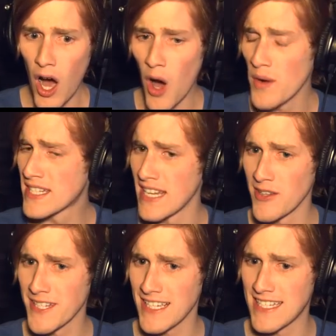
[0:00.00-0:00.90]
Oh, it
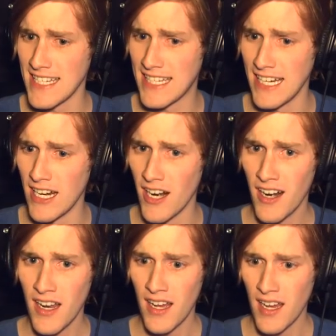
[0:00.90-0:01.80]
sounds like it's in here.
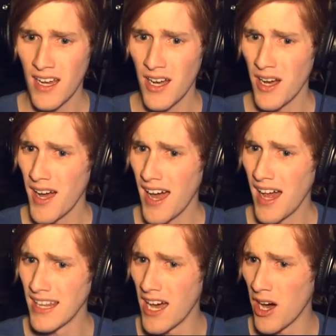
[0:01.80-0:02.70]

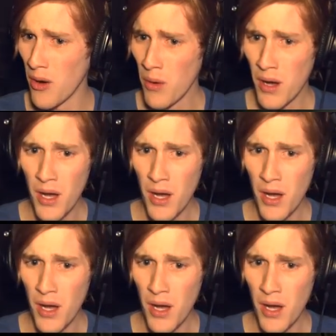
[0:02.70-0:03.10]
Hello?